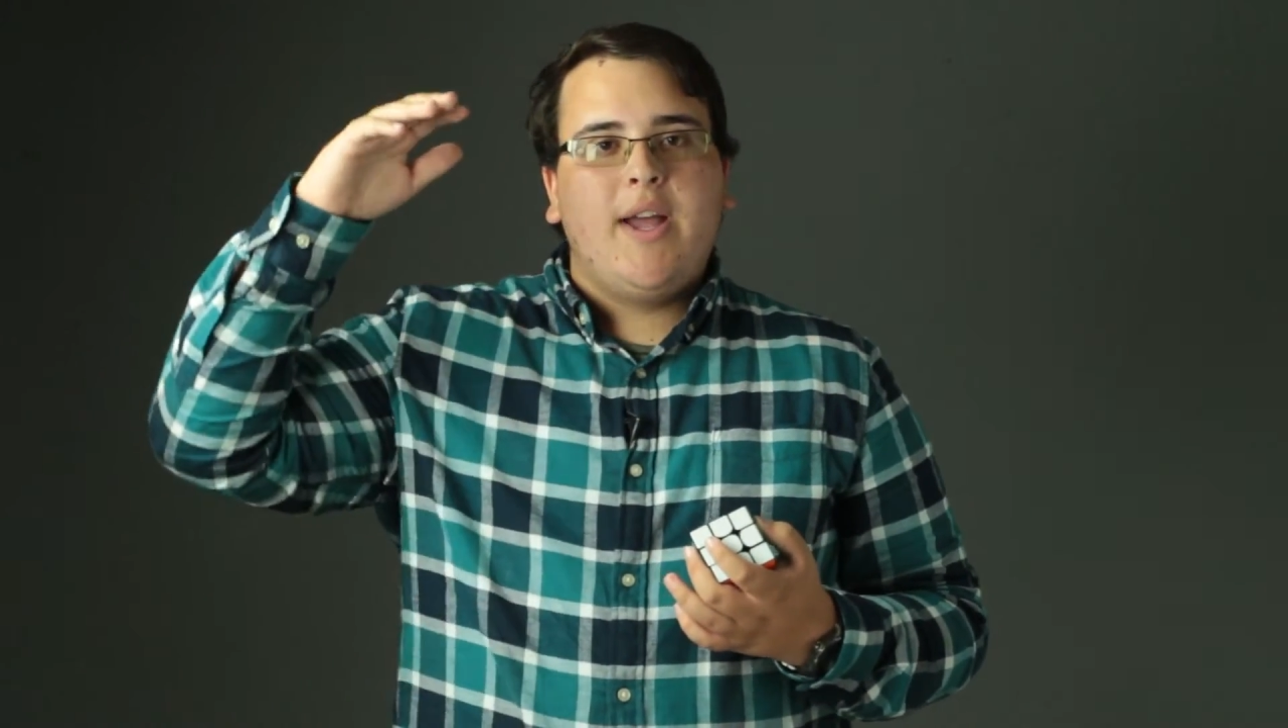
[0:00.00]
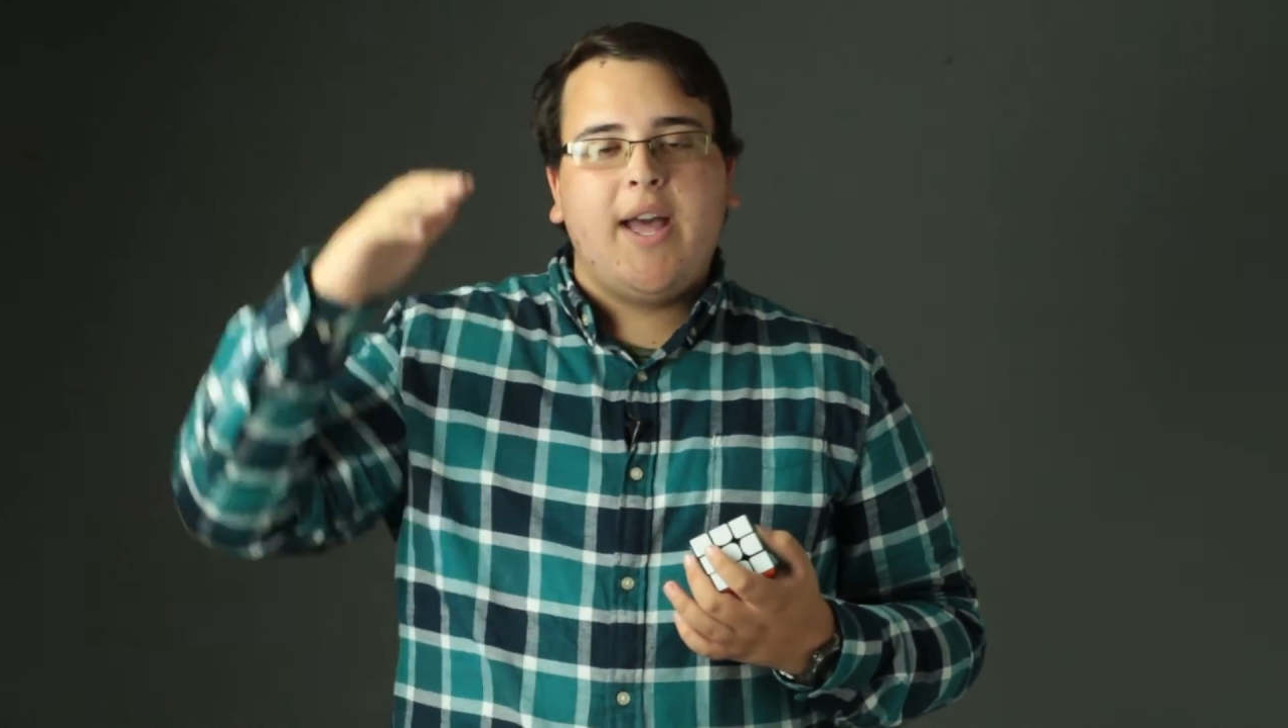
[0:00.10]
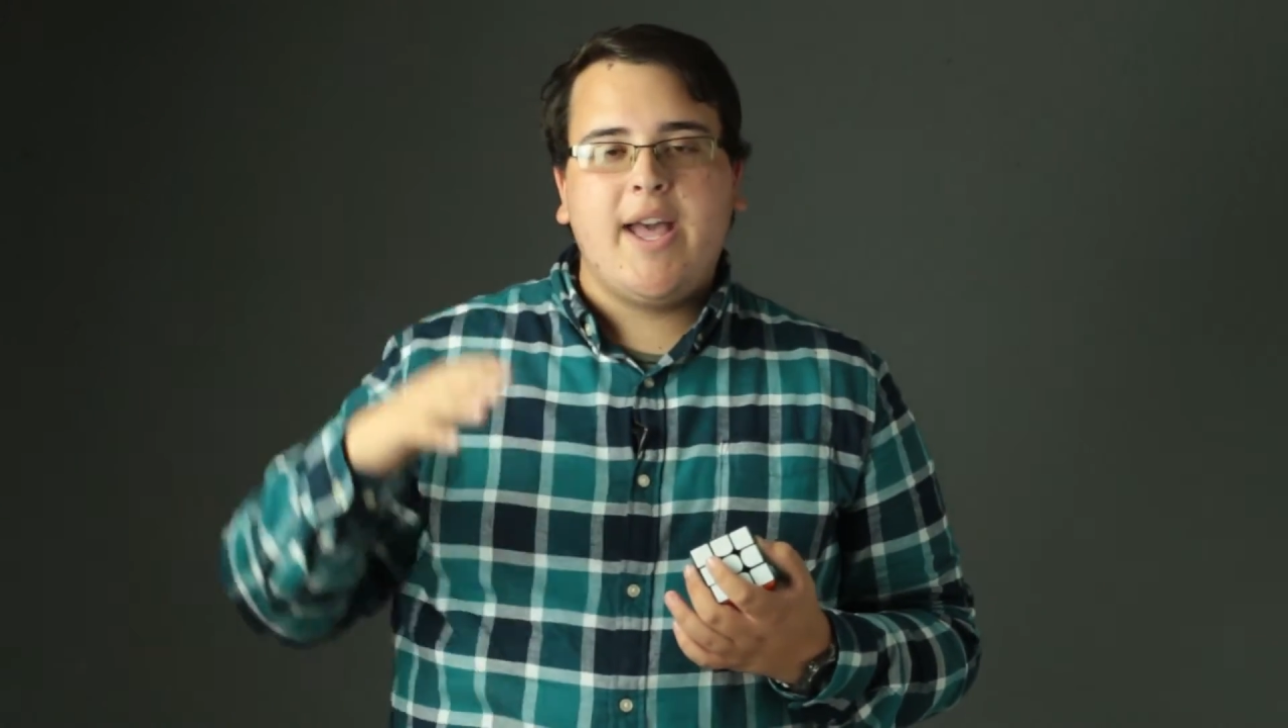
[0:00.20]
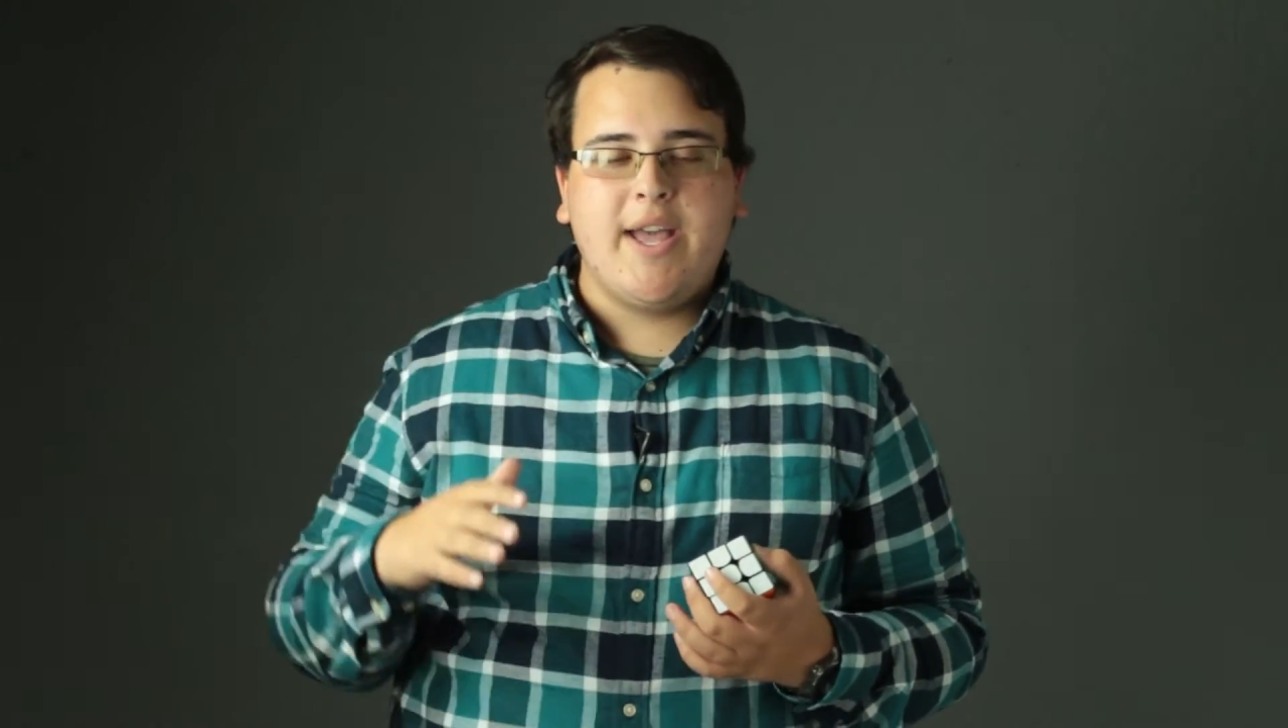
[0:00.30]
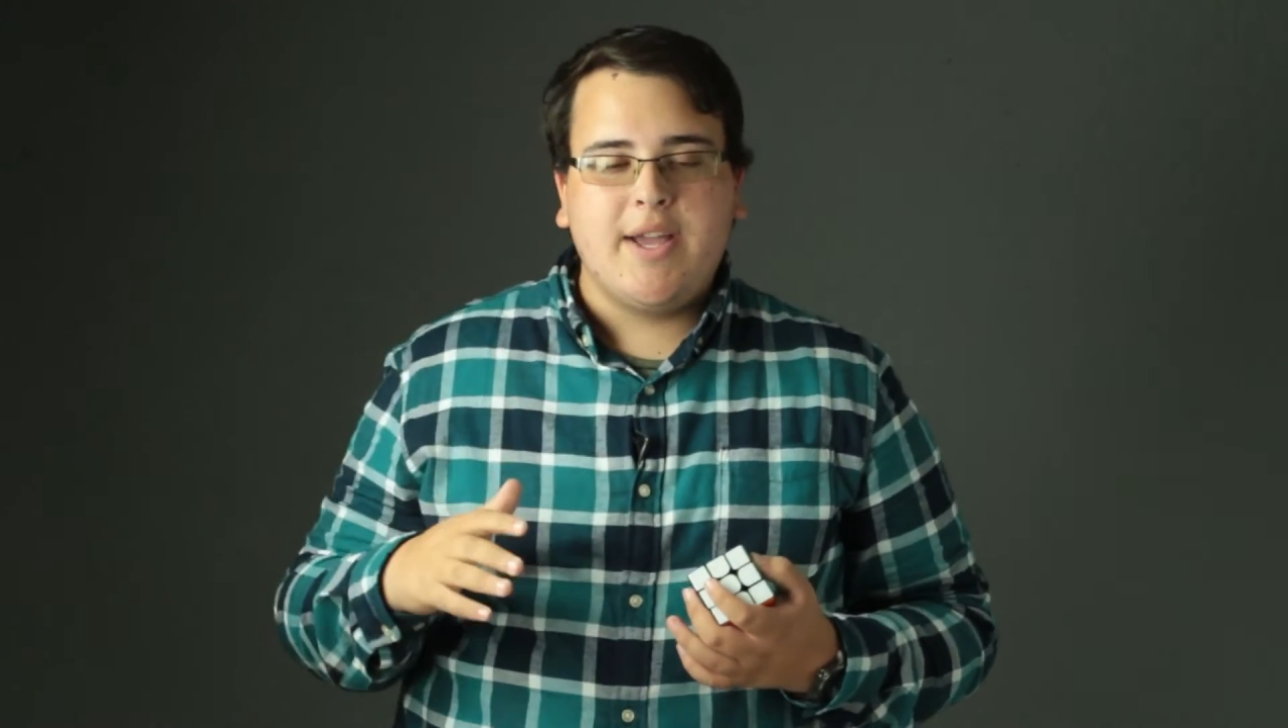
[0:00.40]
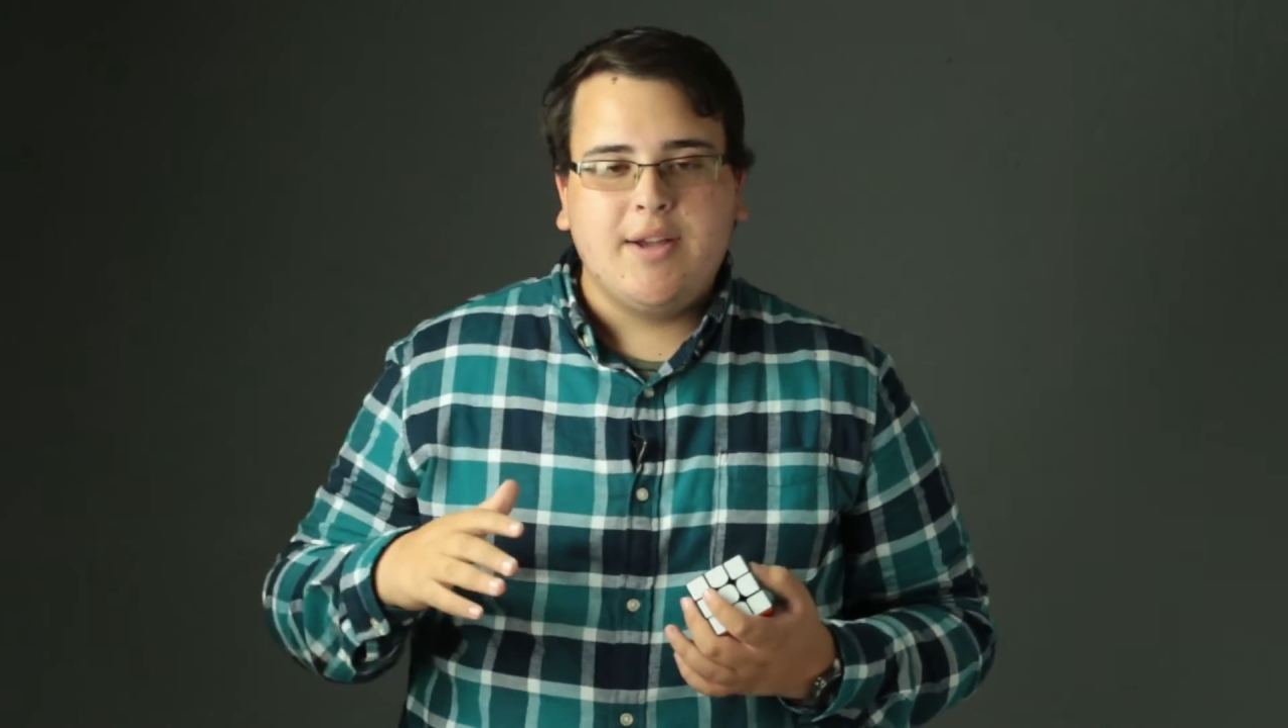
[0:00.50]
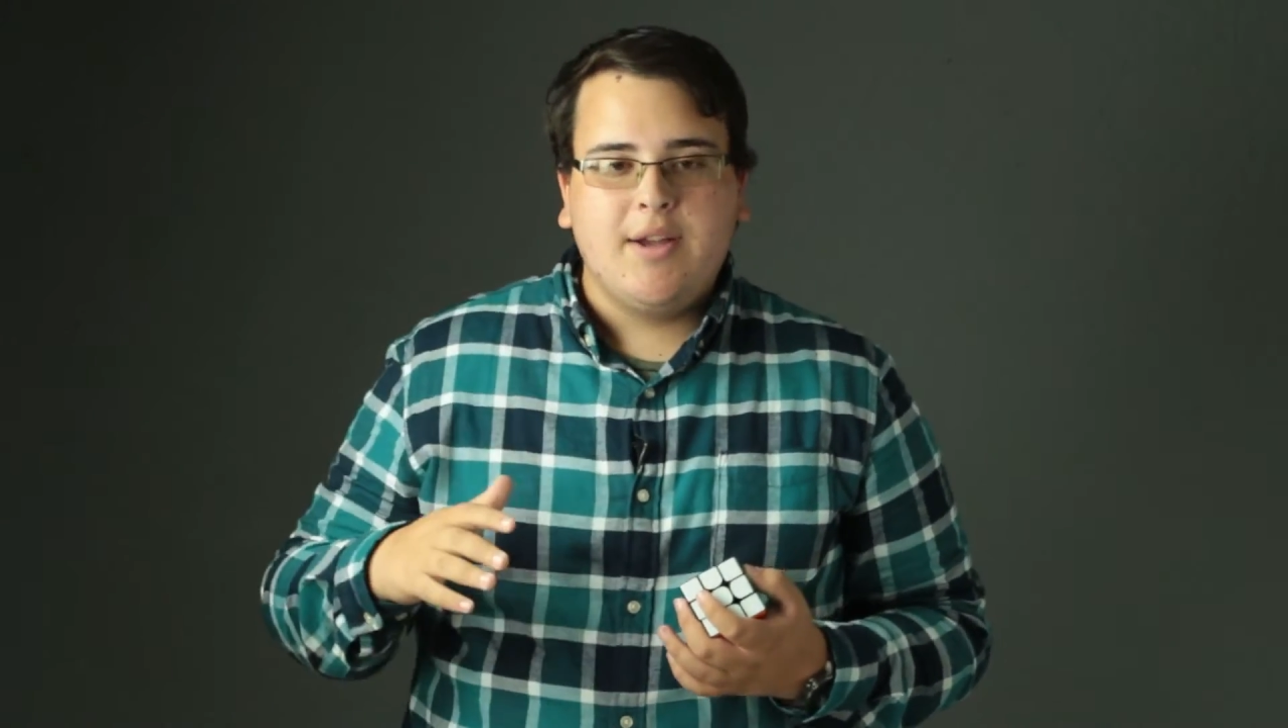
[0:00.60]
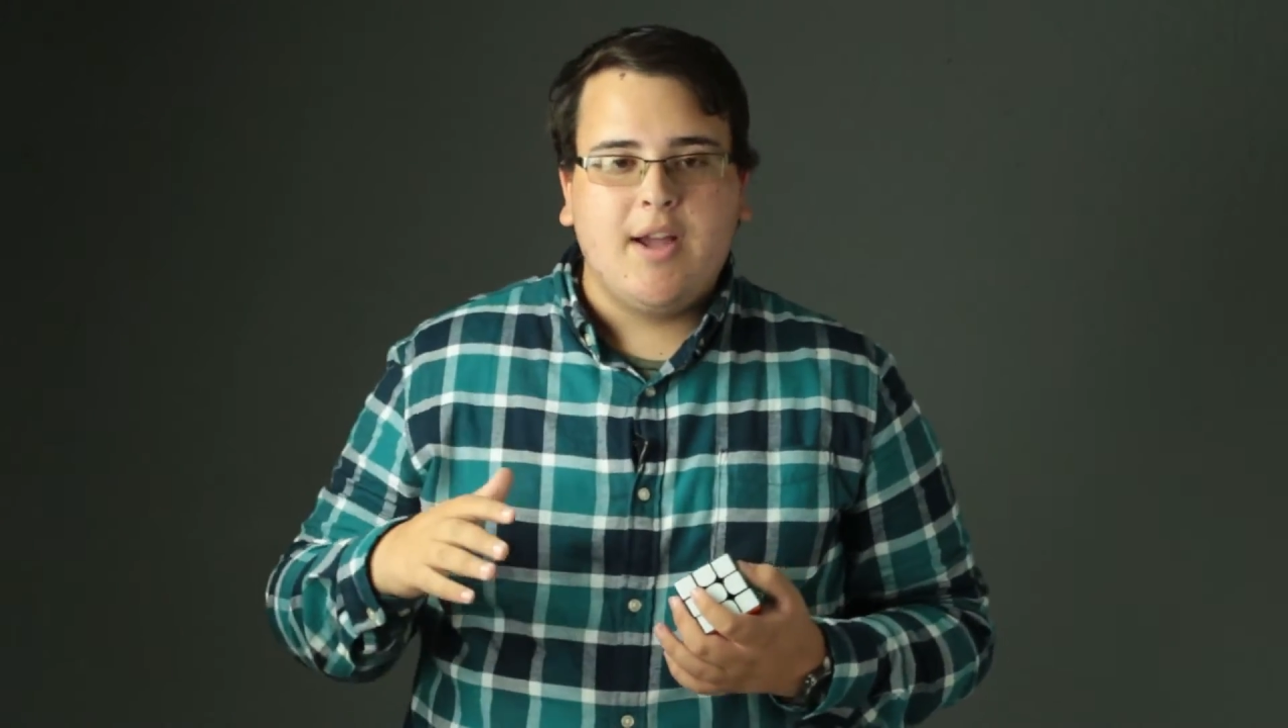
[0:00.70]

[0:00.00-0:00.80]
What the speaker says: hey,